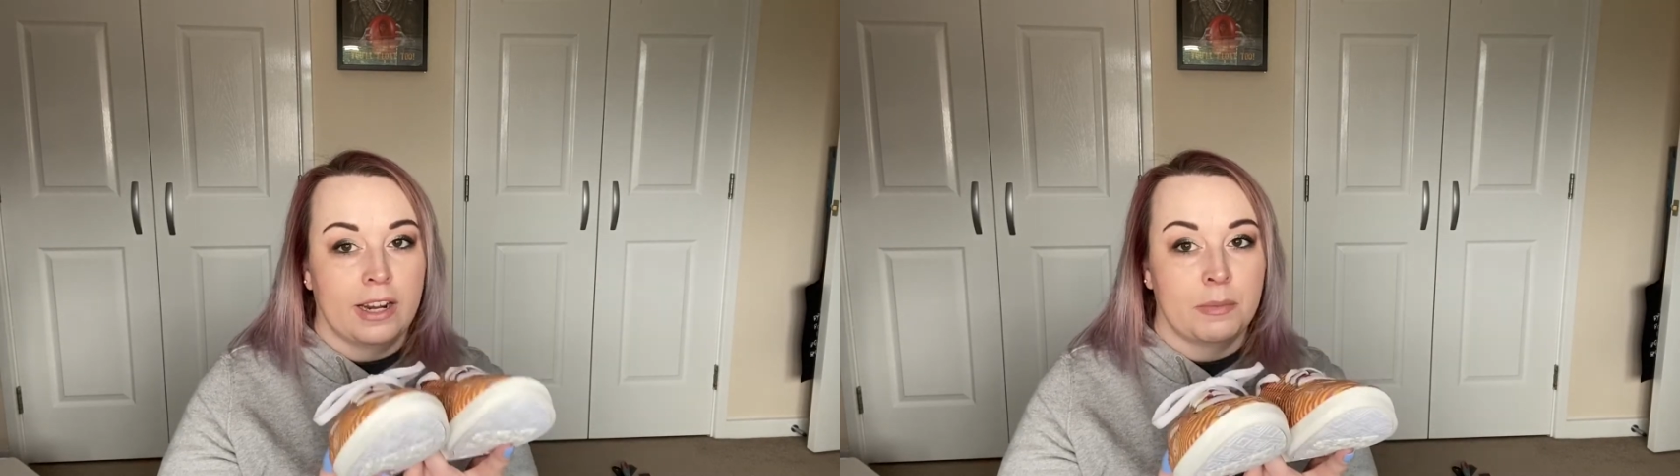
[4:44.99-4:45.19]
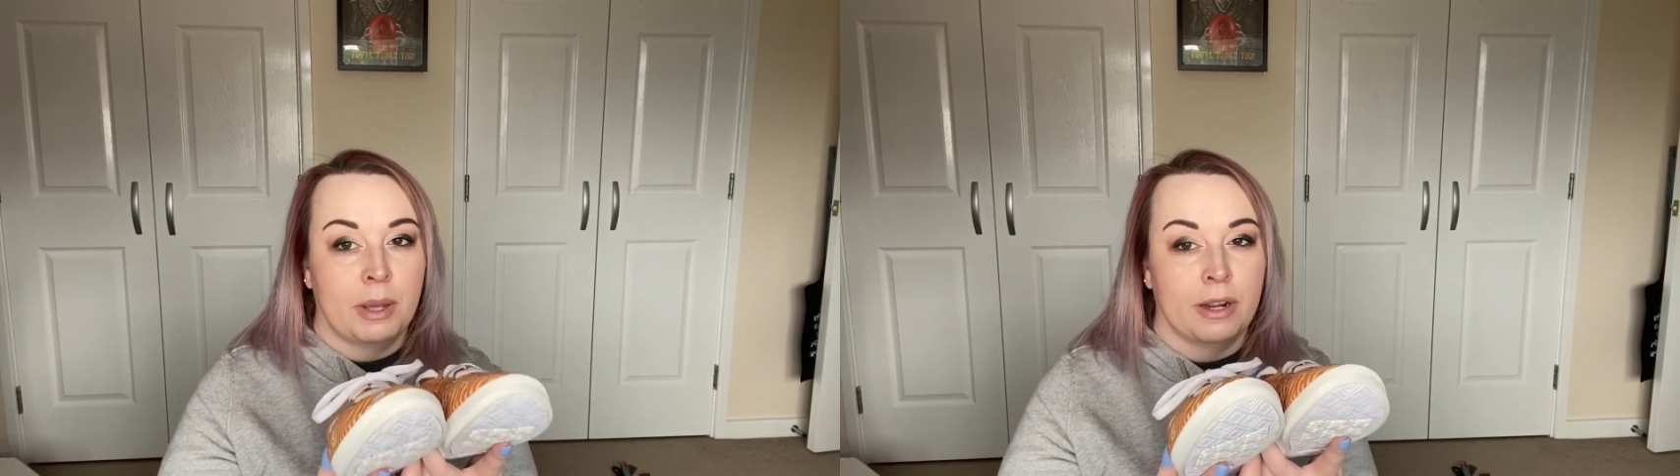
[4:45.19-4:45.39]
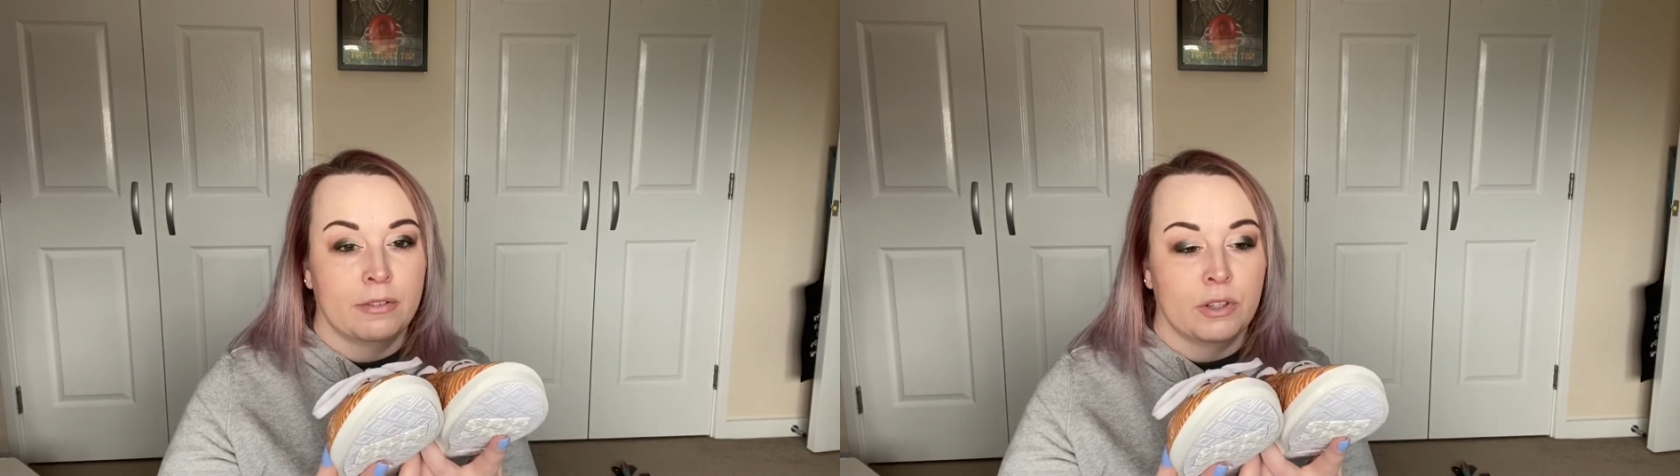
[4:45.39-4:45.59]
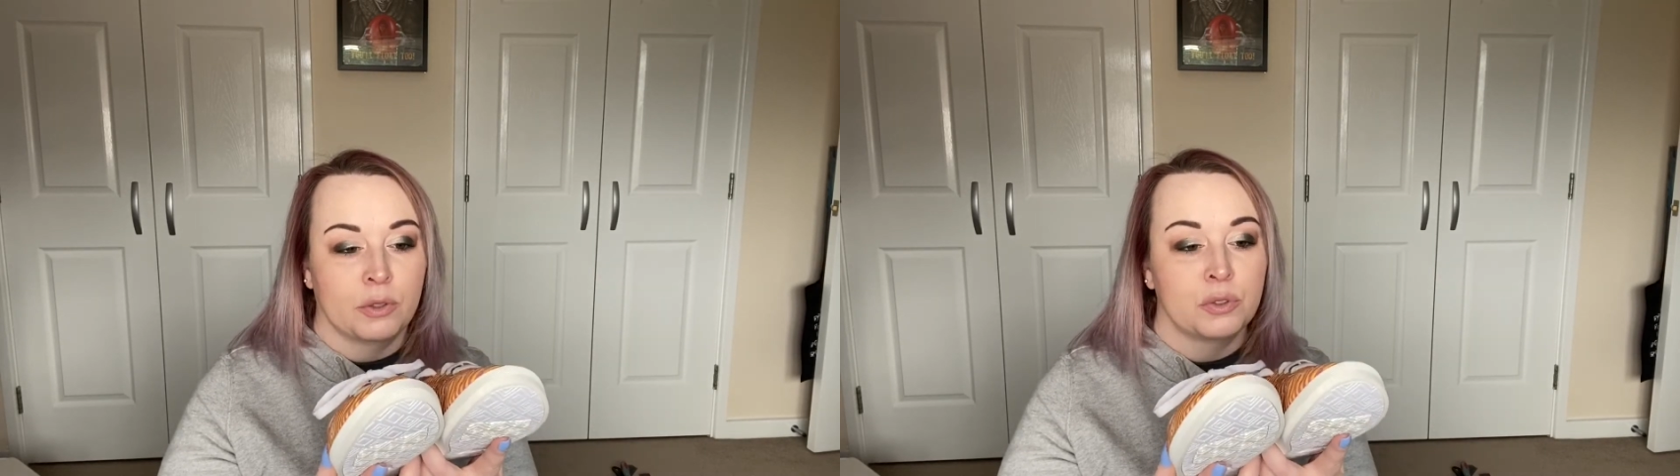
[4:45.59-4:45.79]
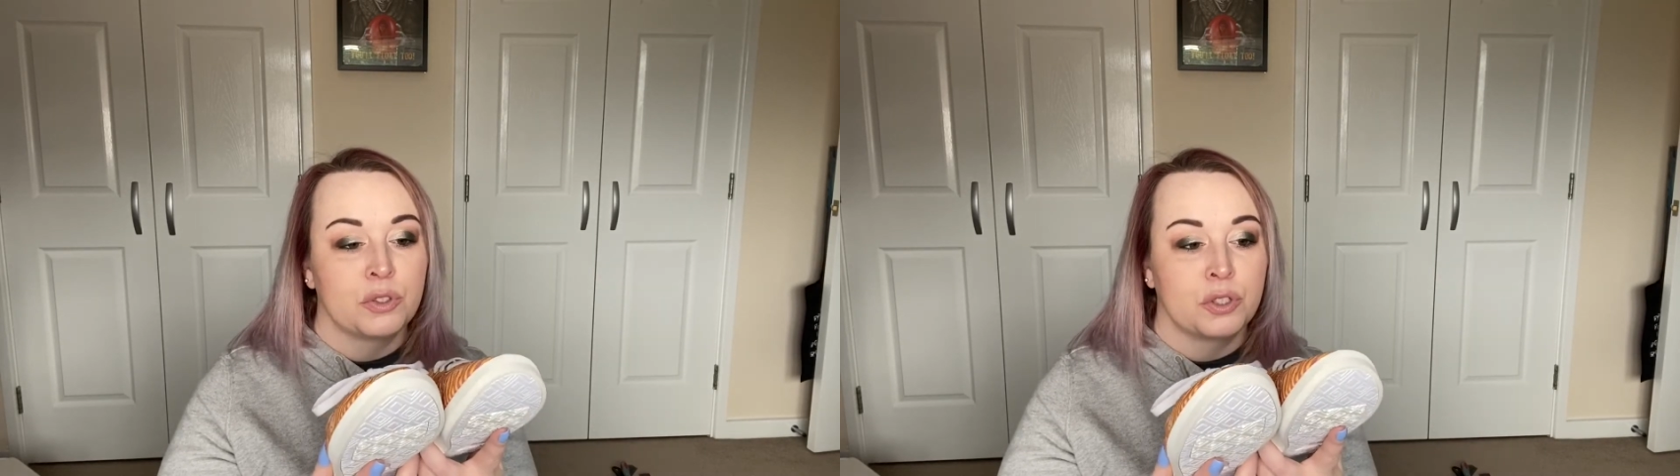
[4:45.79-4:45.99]
a pair of
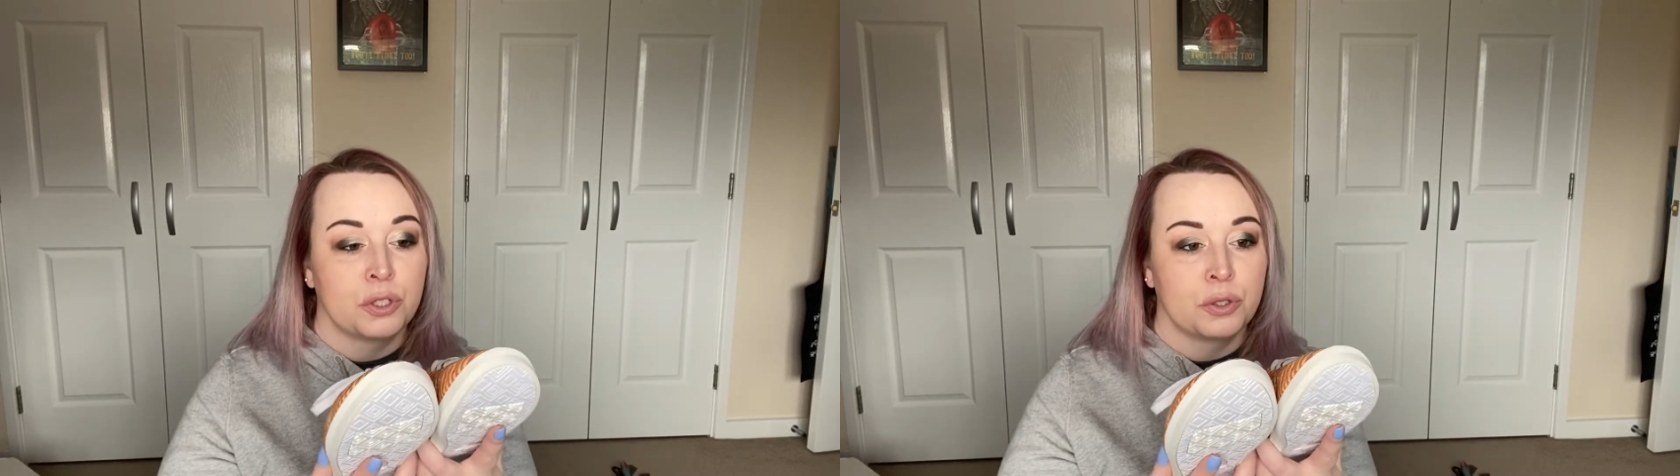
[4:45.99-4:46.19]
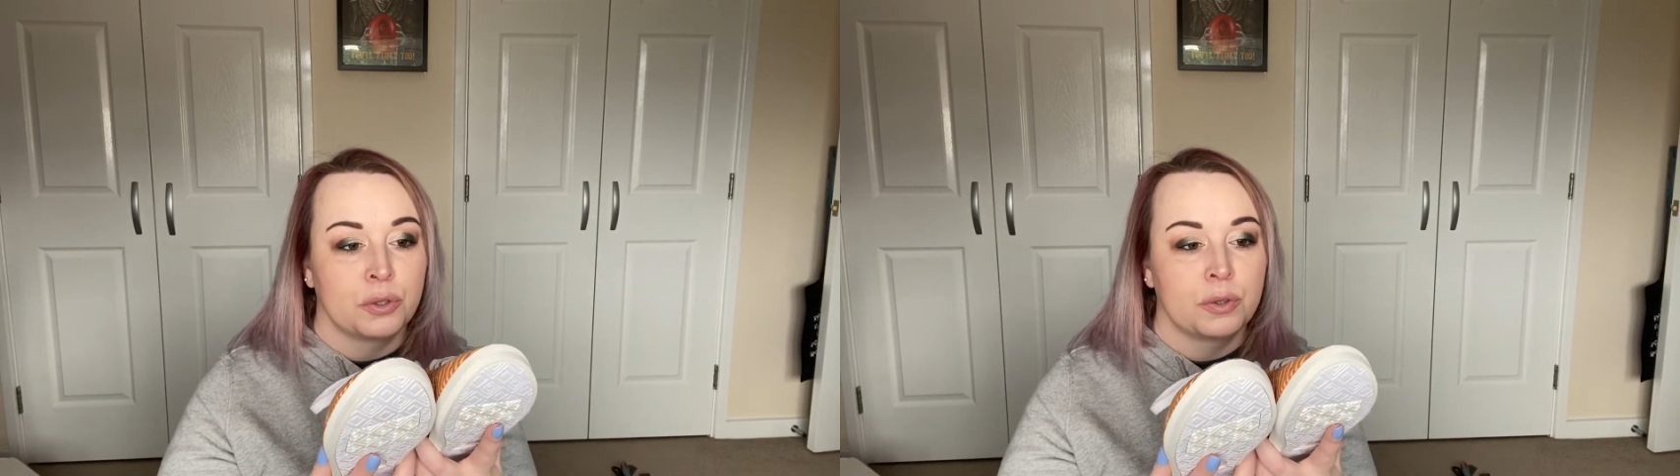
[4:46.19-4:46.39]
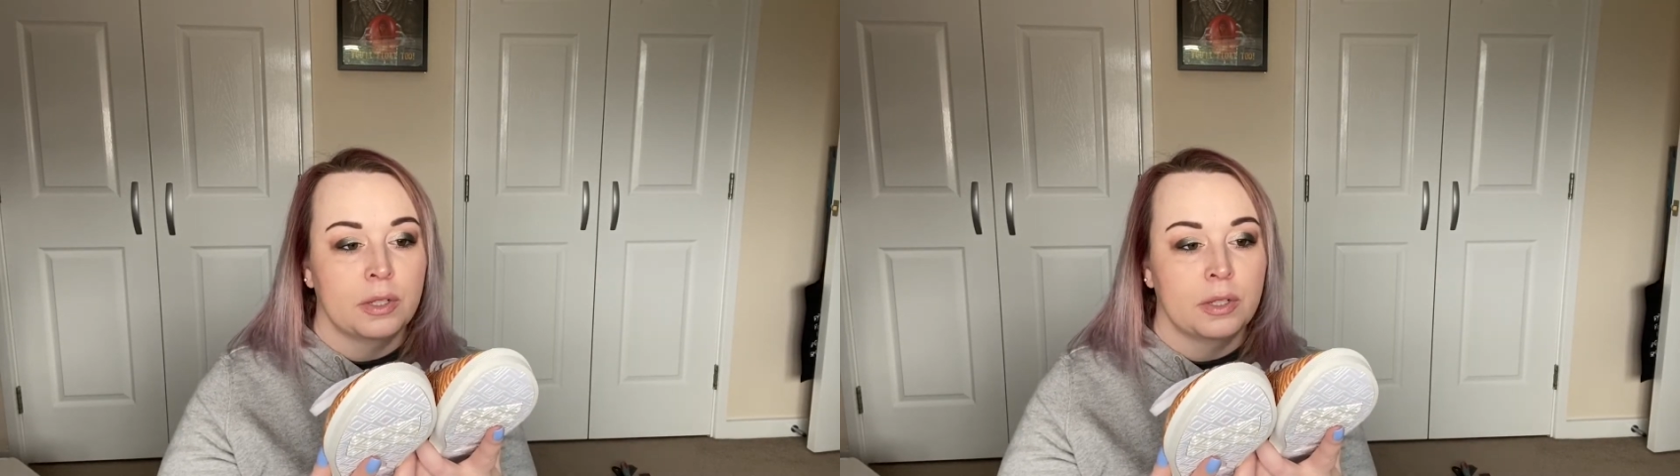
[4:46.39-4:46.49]
those too